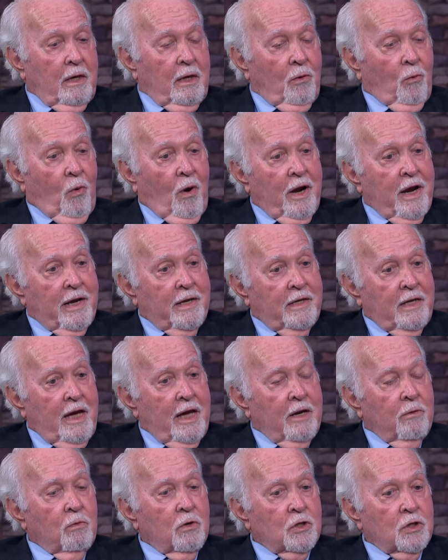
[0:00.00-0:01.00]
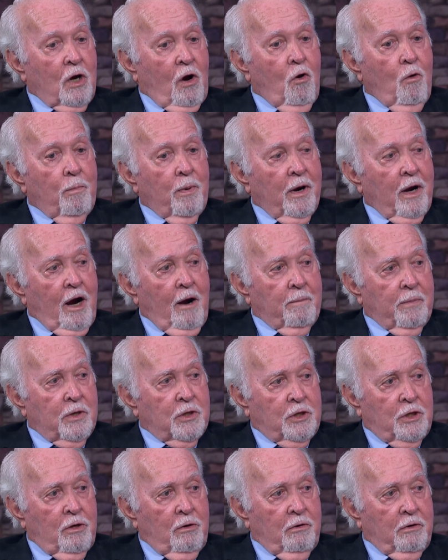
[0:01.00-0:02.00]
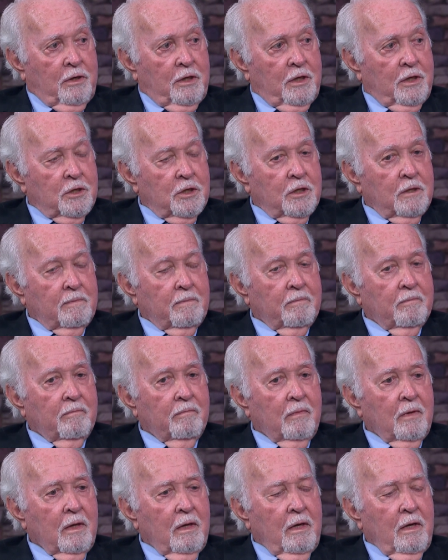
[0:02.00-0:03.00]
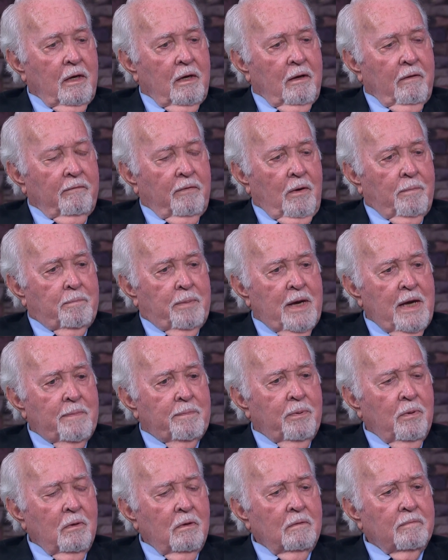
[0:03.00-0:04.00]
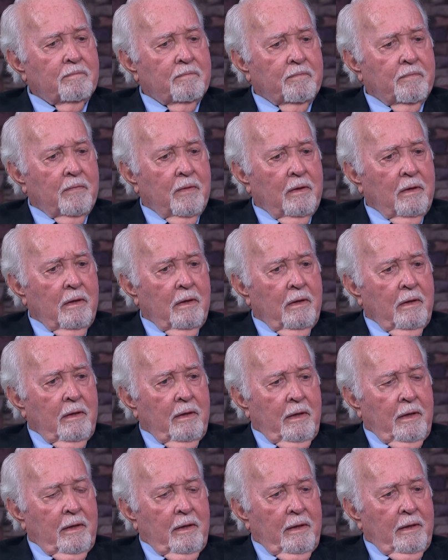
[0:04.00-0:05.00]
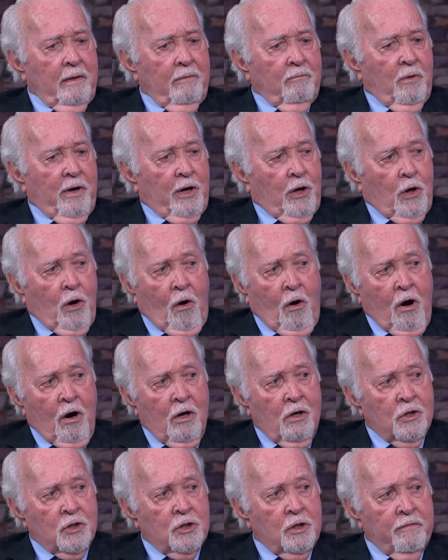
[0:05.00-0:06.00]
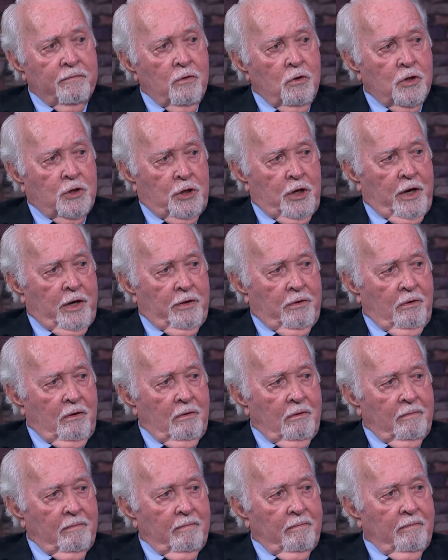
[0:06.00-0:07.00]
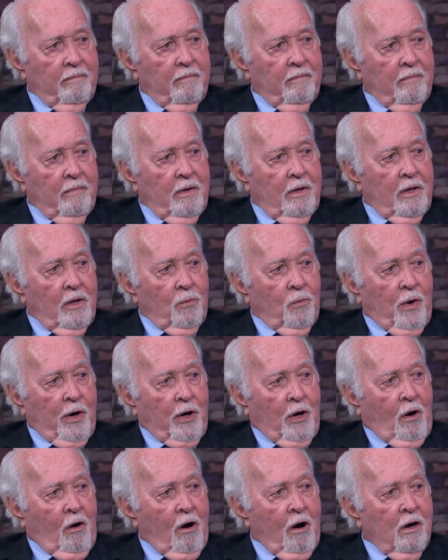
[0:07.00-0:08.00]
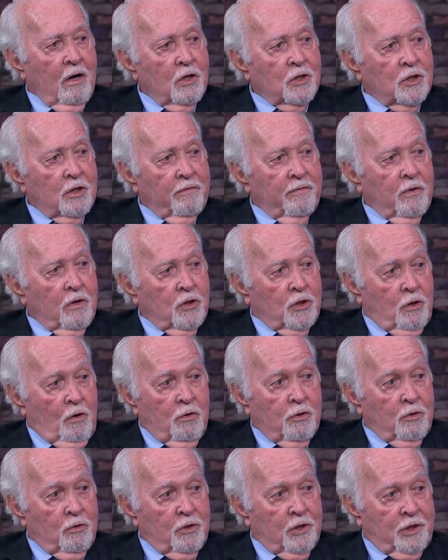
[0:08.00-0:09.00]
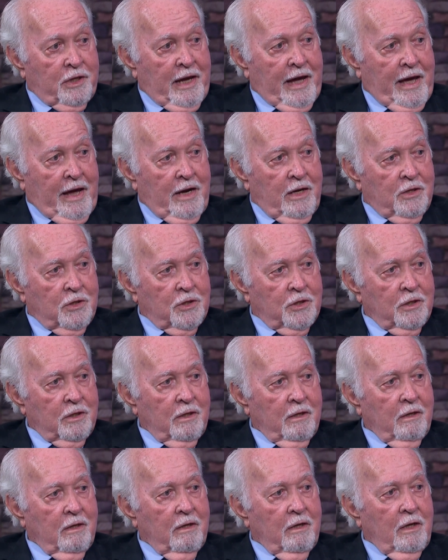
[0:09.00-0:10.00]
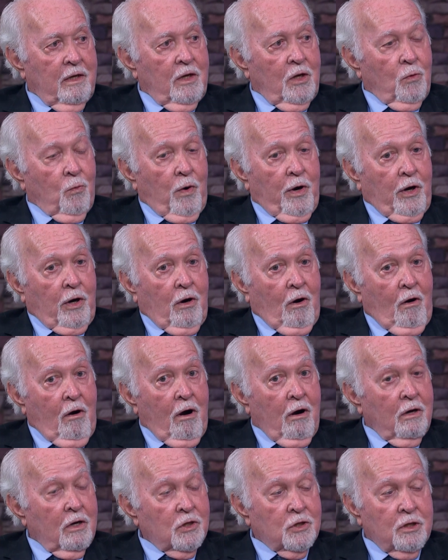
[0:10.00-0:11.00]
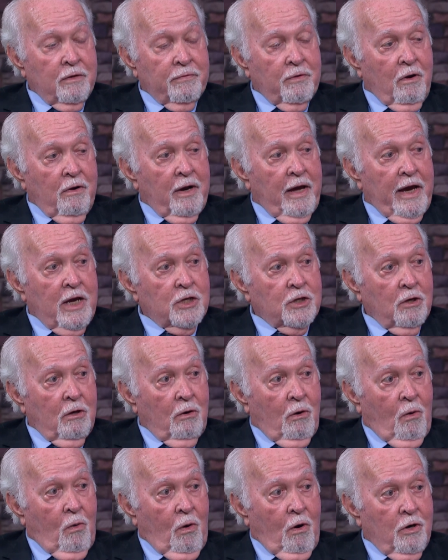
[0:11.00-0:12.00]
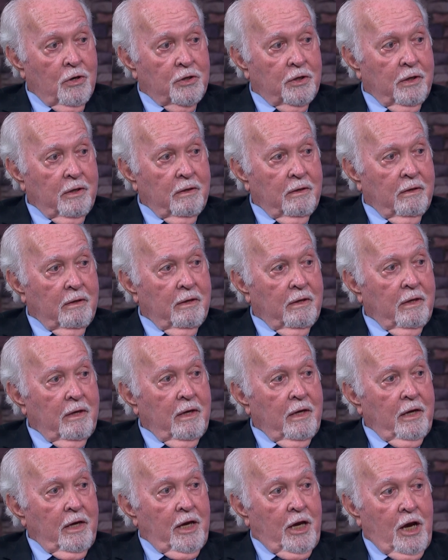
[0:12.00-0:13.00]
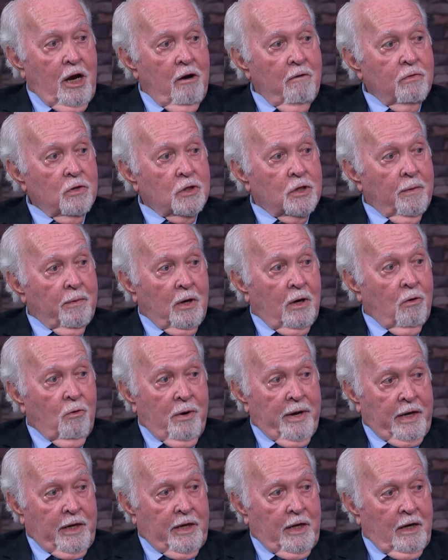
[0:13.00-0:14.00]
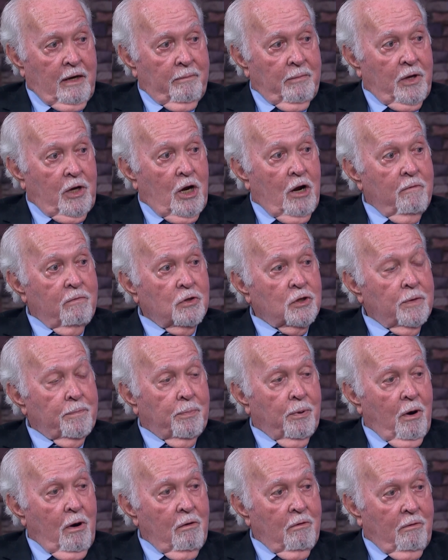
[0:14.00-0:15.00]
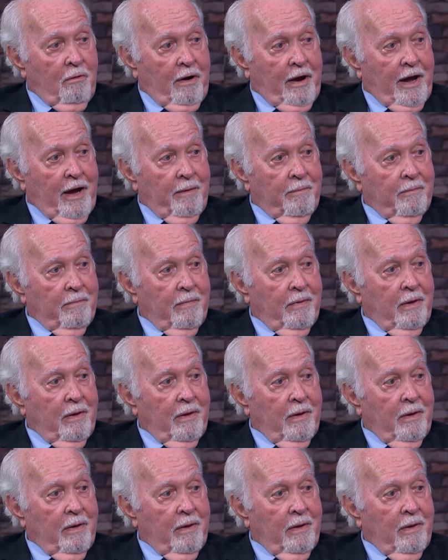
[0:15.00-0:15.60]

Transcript: What it did was open opportunities for people, regardless of their gender, regardless of their social status, regardless of their national origin, here was a curriculum, here was a program